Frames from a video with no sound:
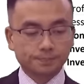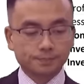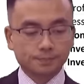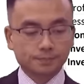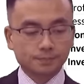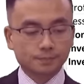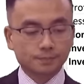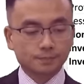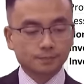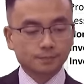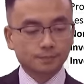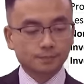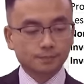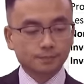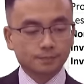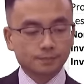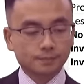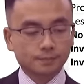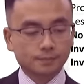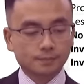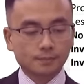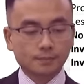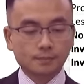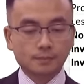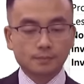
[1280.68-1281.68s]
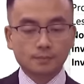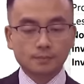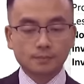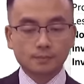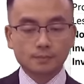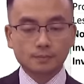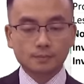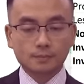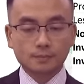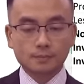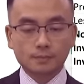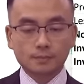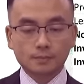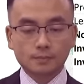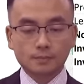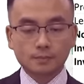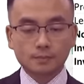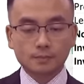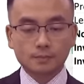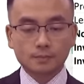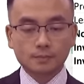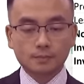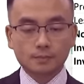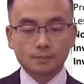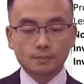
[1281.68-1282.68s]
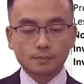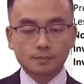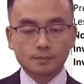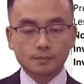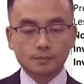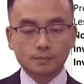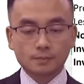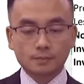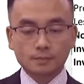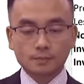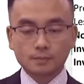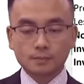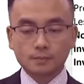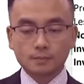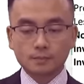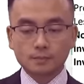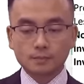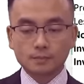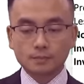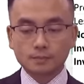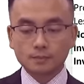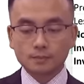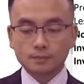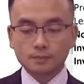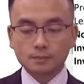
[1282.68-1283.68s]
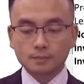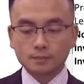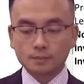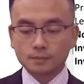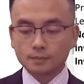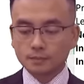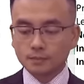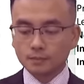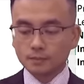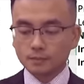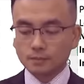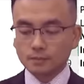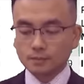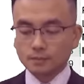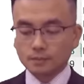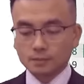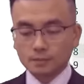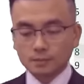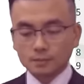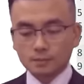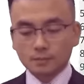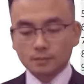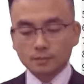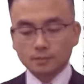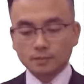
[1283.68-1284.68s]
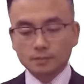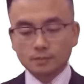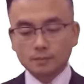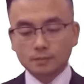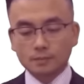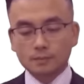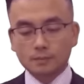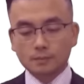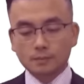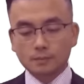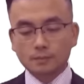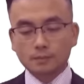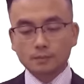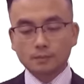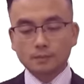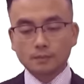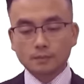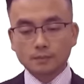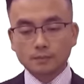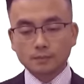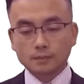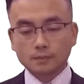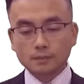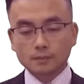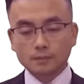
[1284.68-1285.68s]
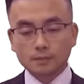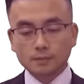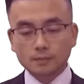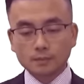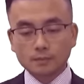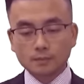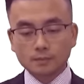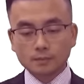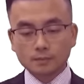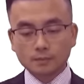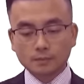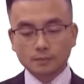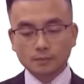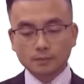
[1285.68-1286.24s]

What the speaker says: [no speech]